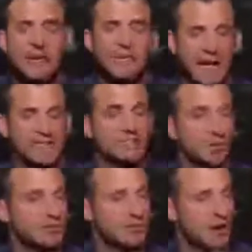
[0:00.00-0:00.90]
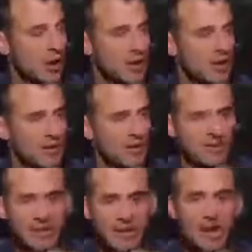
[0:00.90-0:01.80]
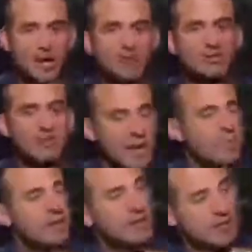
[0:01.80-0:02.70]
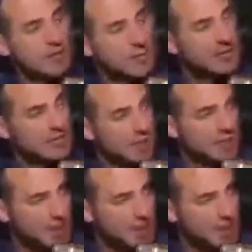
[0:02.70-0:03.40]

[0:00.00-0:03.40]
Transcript: league, as opposed to Carmelo Anthony, who's maybe the third best